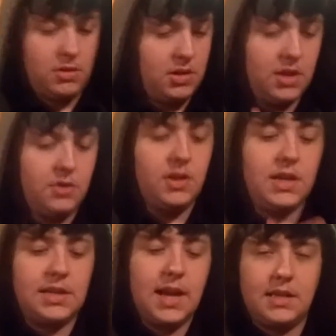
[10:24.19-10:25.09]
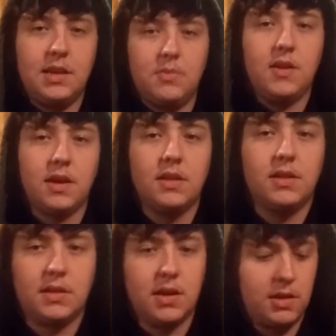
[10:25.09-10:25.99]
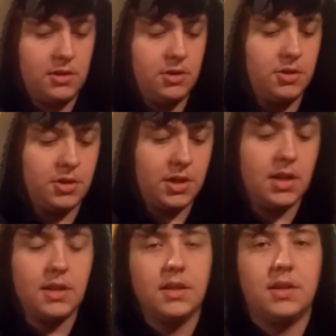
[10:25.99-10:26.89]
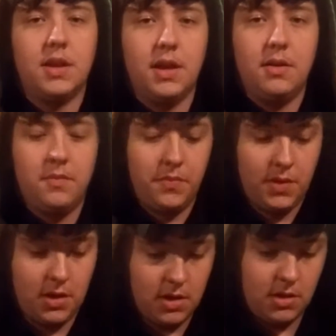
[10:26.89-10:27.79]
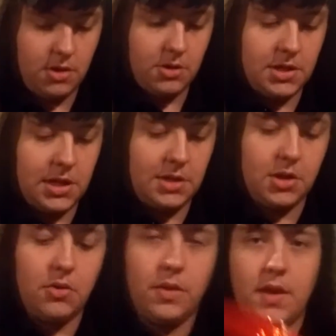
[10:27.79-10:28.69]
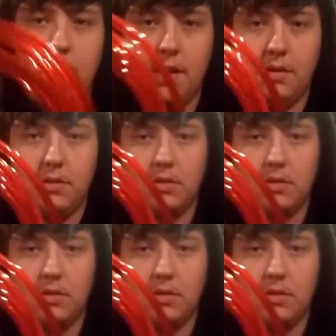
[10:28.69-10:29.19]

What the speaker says: And then do the exact same thing on this side that you just did on this side. And then you're set to go with that.